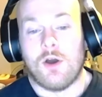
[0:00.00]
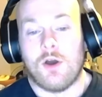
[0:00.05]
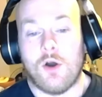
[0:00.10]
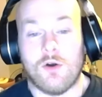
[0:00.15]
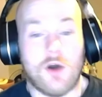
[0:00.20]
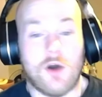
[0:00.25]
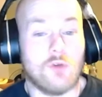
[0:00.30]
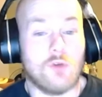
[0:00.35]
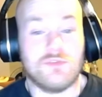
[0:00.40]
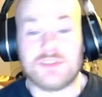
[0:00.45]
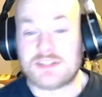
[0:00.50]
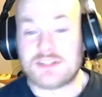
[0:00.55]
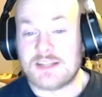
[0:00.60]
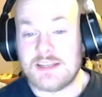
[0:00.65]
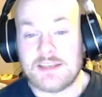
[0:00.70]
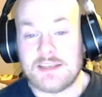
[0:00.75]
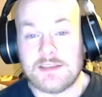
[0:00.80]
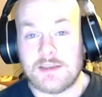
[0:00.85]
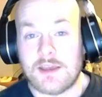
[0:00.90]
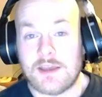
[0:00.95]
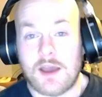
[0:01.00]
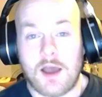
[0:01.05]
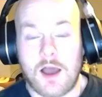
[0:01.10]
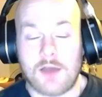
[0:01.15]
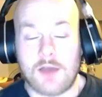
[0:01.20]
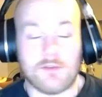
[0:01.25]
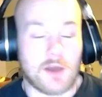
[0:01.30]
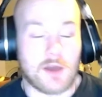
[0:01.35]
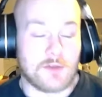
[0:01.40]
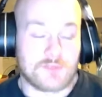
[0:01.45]
Obviously,
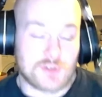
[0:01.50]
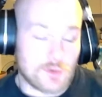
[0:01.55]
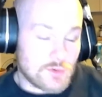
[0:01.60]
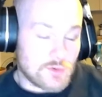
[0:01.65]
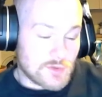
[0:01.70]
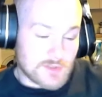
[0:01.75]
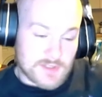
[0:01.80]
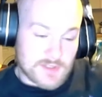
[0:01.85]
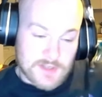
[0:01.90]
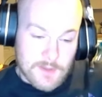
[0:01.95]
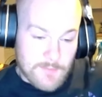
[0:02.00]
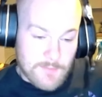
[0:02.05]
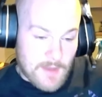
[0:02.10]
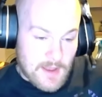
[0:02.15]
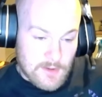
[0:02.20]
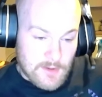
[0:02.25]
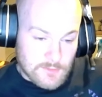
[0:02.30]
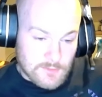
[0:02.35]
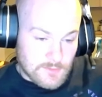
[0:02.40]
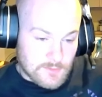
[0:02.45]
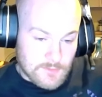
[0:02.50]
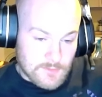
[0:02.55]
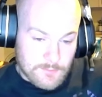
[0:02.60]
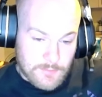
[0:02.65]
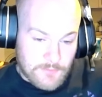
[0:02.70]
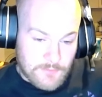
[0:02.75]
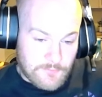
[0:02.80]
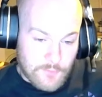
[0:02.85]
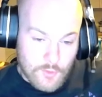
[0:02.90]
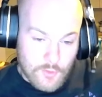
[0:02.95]
I've talked about
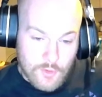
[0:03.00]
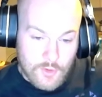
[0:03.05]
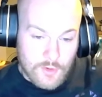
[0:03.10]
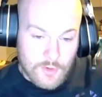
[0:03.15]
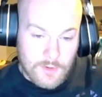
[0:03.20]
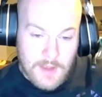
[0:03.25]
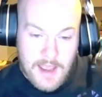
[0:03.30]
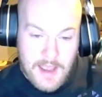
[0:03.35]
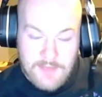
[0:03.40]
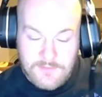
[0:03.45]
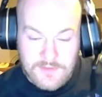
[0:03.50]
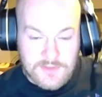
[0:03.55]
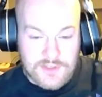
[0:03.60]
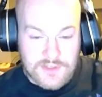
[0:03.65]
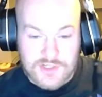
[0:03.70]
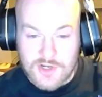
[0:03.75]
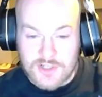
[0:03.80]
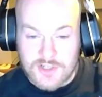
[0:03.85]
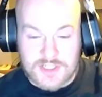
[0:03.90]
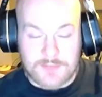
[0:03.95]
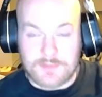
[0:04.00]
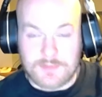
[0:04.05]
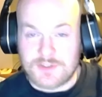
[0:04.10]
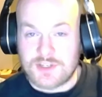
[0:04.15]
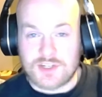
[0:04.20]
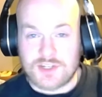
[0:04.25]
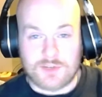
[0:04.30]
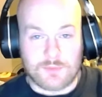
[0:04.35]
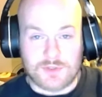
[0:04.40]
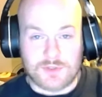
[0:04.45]
before having the
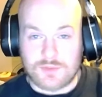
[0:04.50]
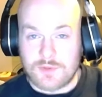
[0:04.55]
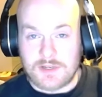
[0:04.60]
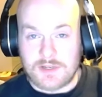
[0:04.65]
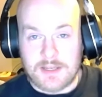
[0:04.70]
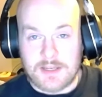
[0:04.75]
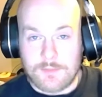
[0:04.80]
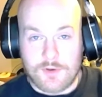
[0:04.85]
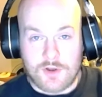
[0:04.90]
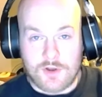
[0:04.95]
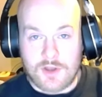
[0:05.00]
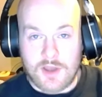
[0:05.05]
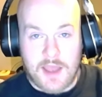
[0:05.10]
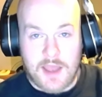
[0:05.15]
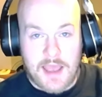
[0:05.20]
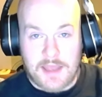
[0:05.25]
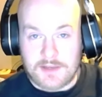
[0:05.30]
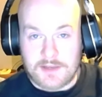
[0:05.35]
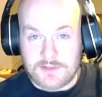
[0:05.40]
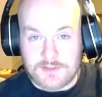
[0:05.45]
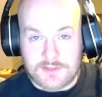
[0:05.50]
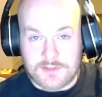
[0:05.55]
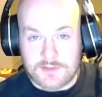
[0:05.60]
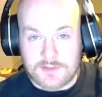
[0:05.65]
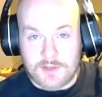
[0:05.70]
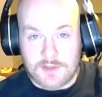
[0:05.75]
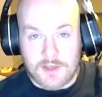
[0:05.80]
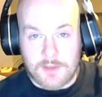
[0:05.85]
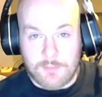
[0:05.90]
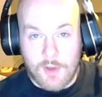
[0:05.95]
juxtaposition between Libboks and
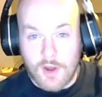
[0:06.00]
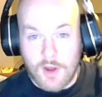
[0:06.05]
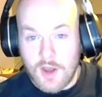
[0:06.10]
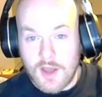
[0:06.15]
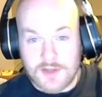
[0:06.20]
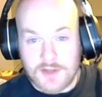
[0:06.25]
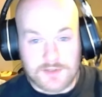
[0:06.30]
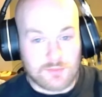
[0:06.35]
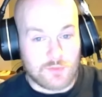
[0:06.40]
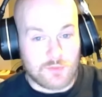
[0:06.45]
Pollard,